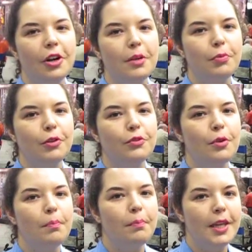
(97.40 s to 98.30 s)
Guard approved
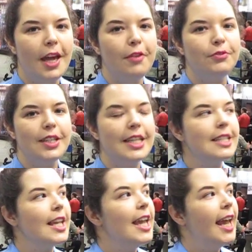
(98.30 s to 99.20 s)

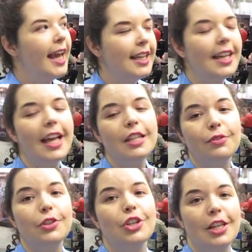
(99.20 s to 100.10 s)
PFDs in an
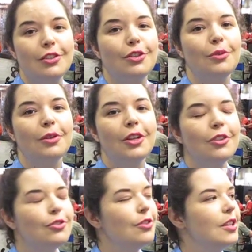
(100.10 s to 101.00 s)
ice fishing suit.
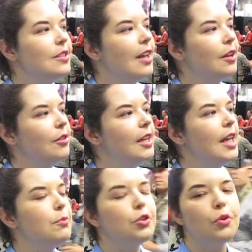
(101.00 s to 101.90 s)
So this not only
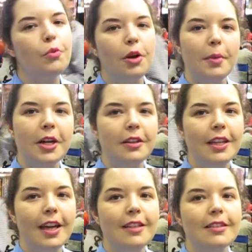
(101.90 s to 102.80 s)
keeps you warm out on
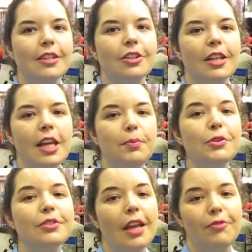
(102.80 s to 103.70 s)
the ice, it's going to keep
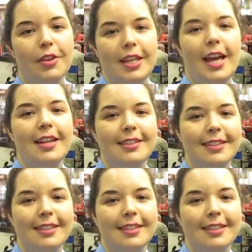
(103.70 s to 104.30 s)
you safe on the ice.